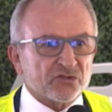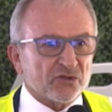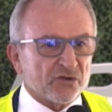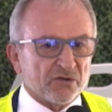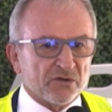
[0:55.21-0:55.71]

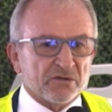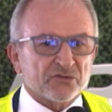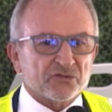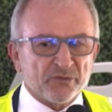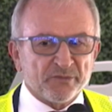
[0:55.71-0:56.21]
to
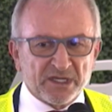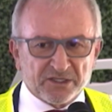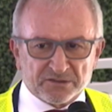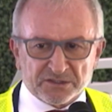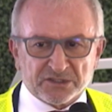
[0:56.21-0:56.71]
2
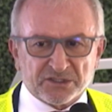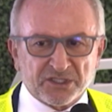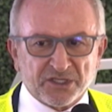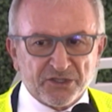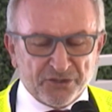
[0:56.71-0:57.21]
million
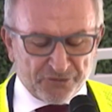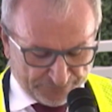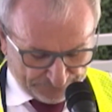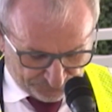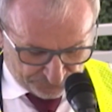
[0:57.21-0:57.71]
TEU.